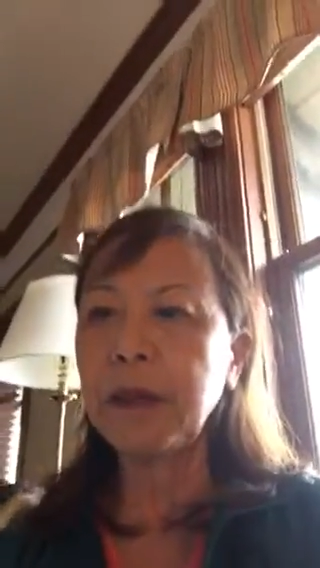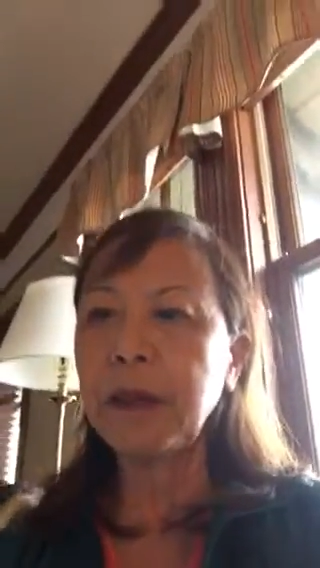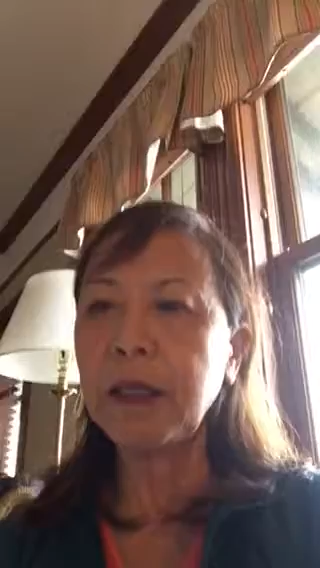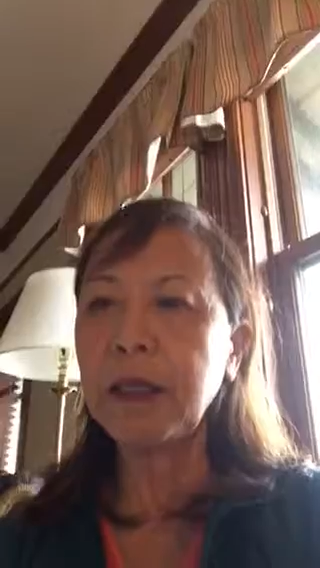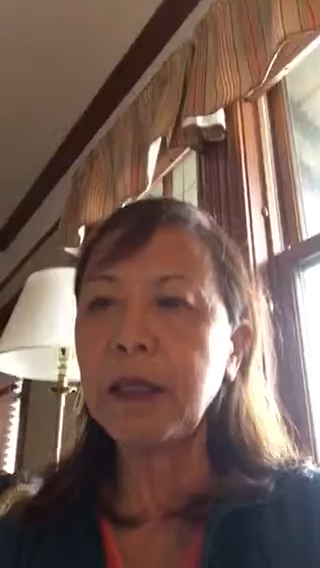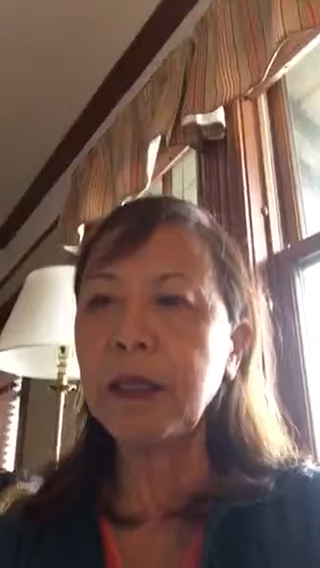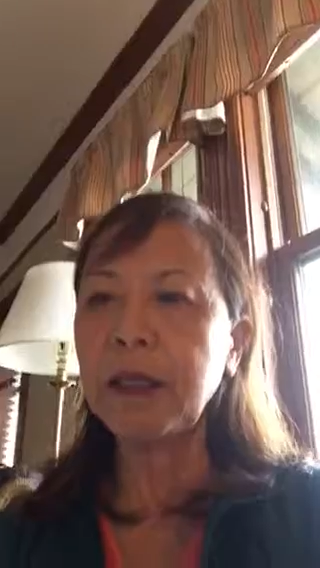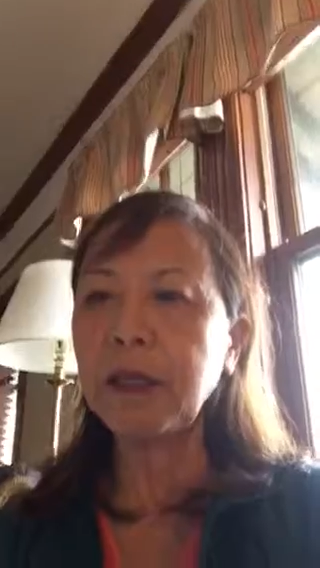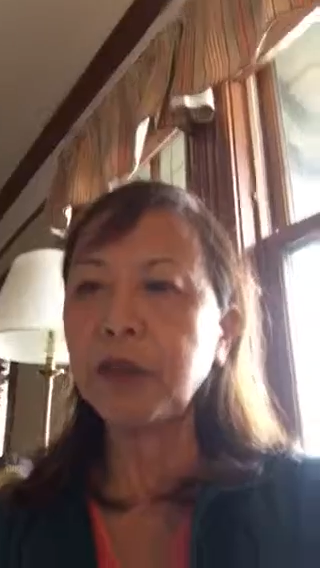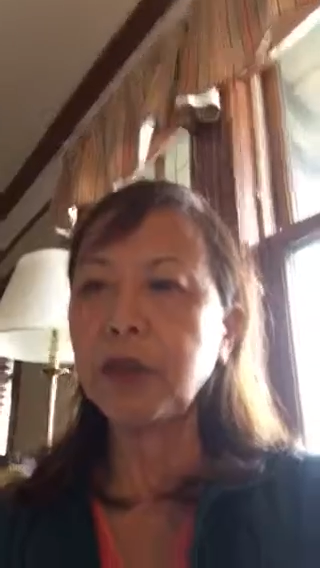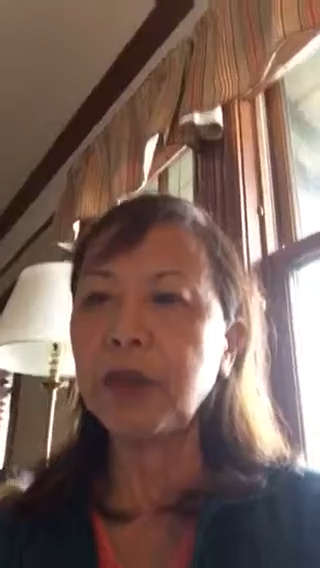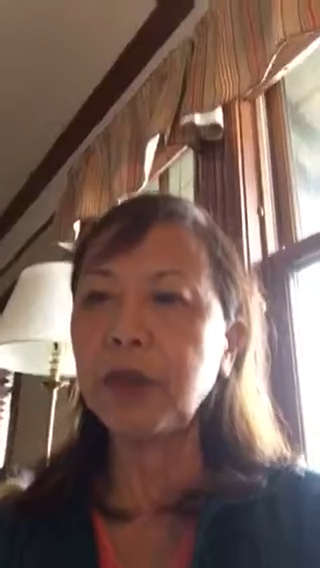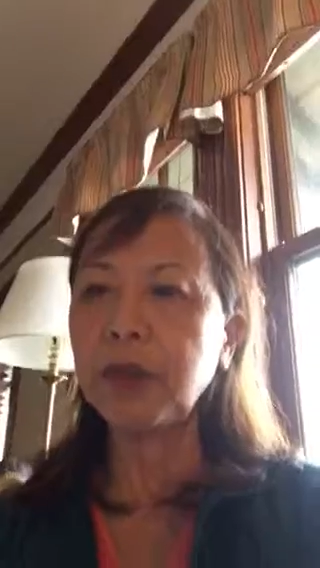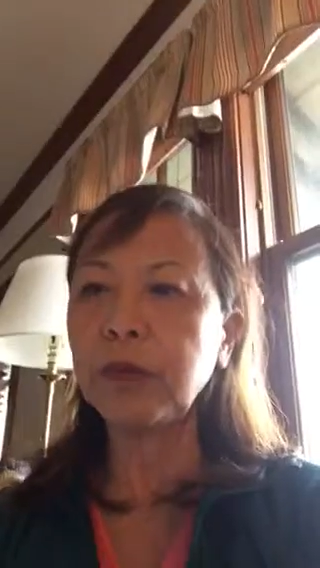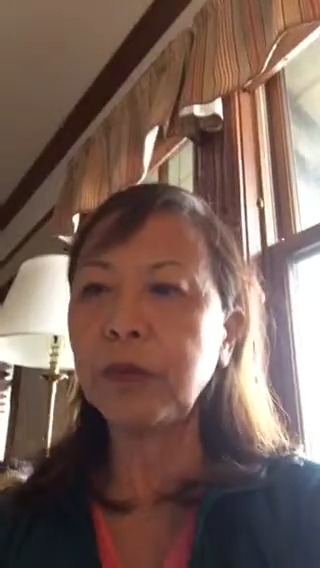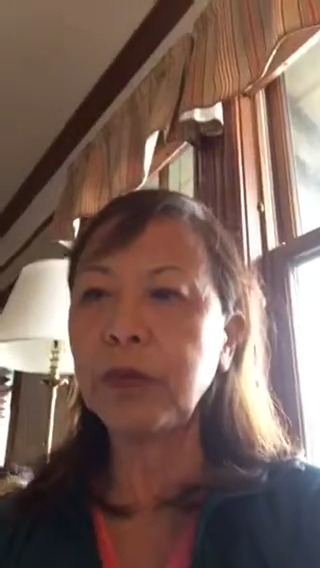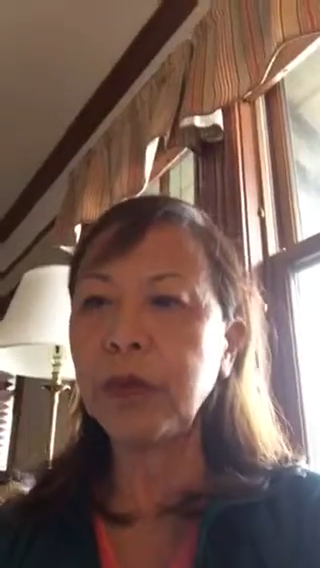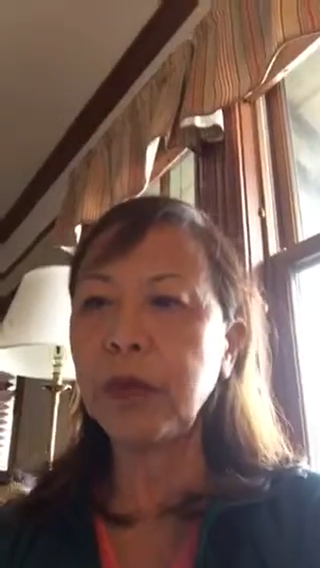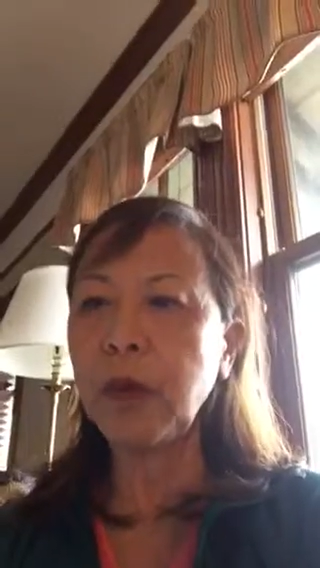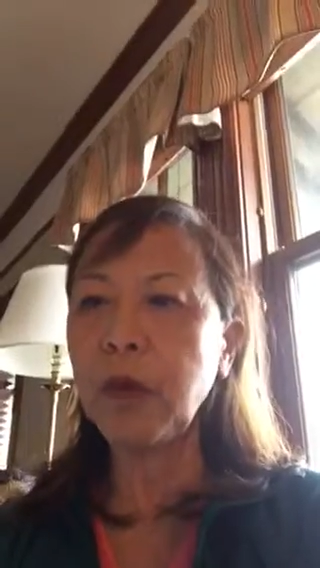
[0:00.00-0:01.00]
leaning
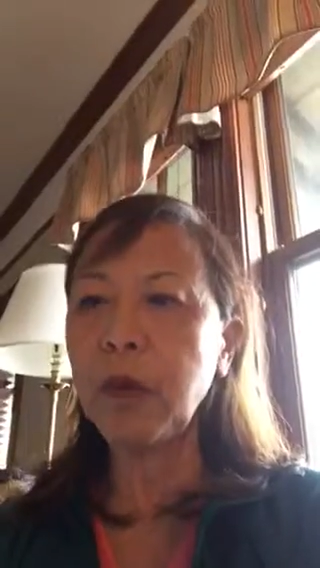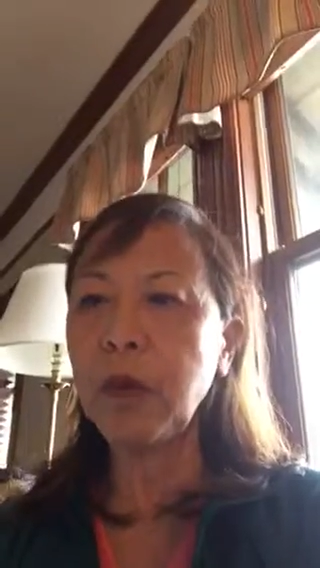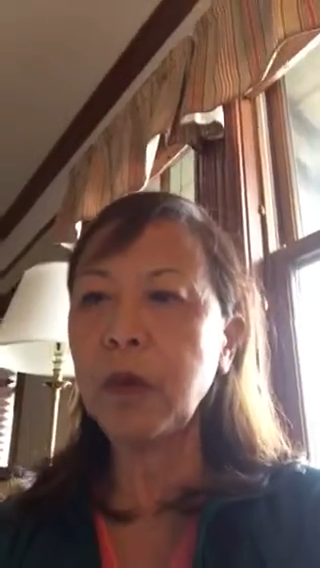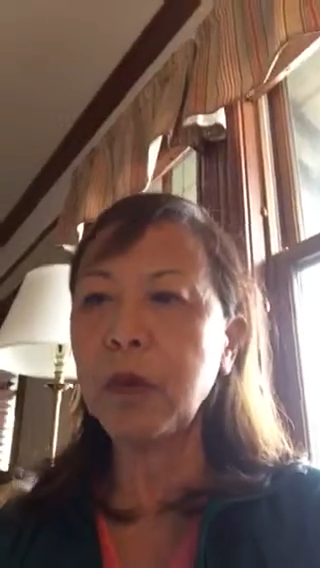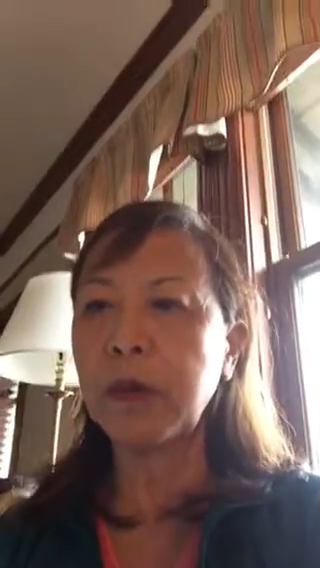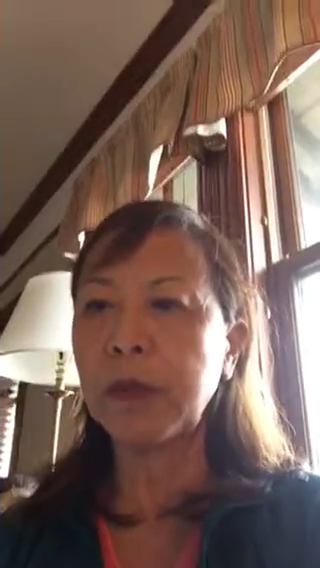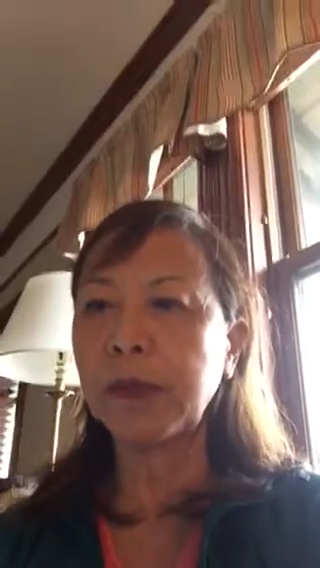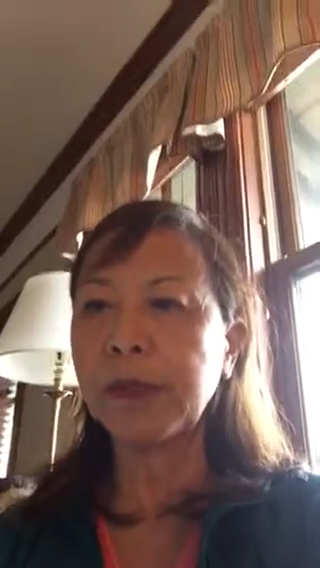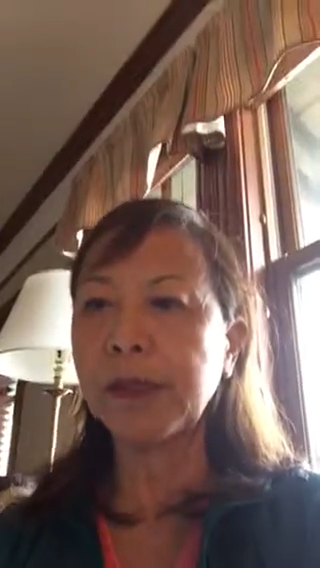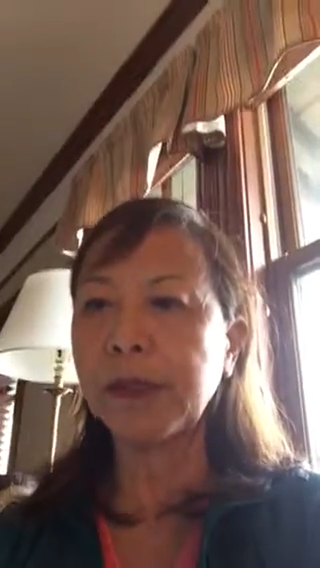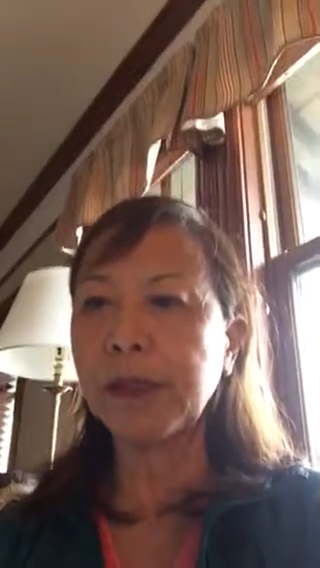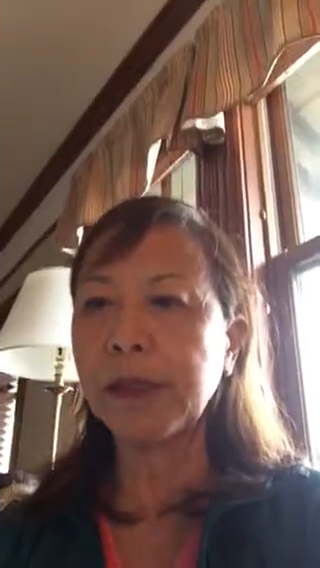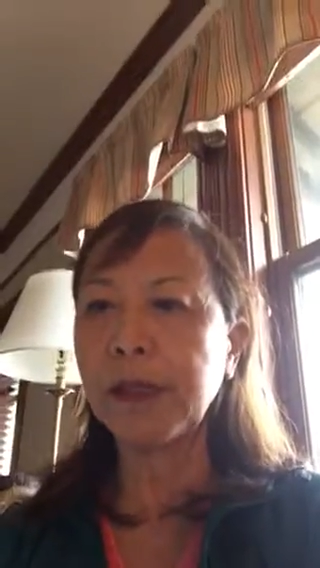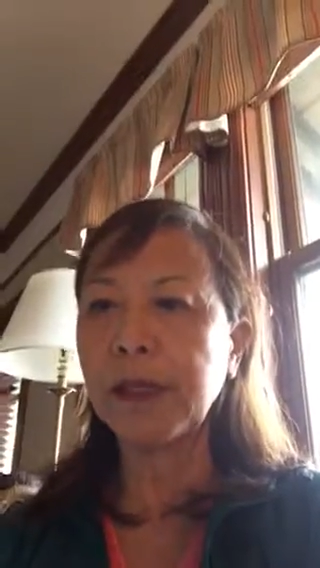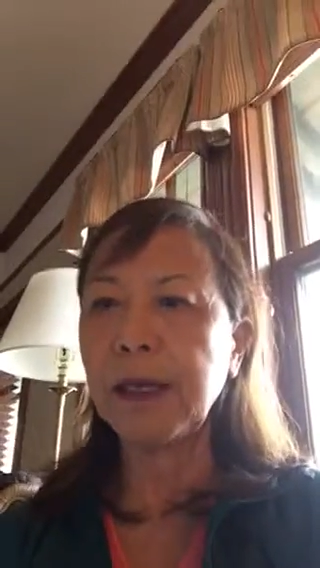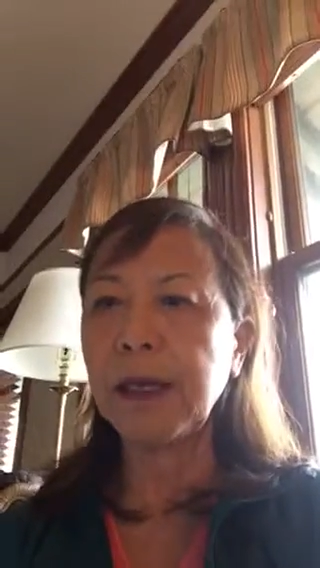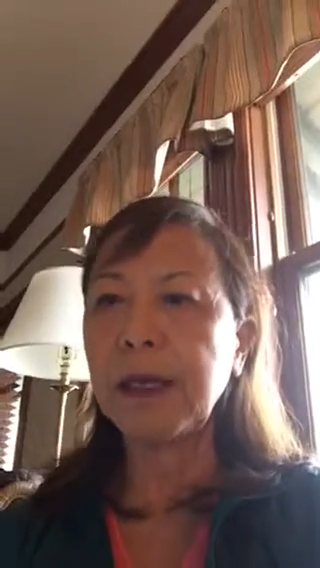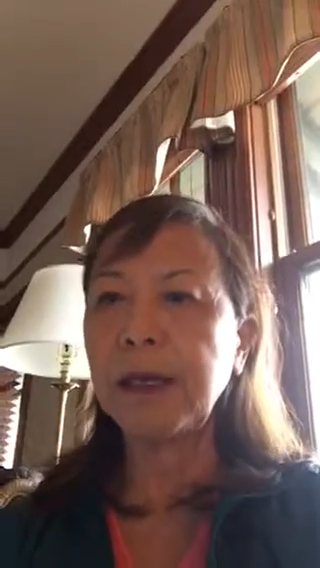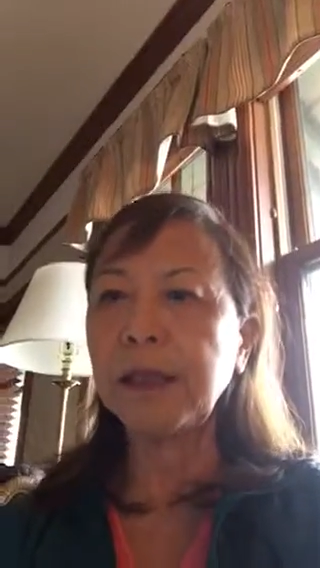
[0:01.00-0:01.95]
to the oars,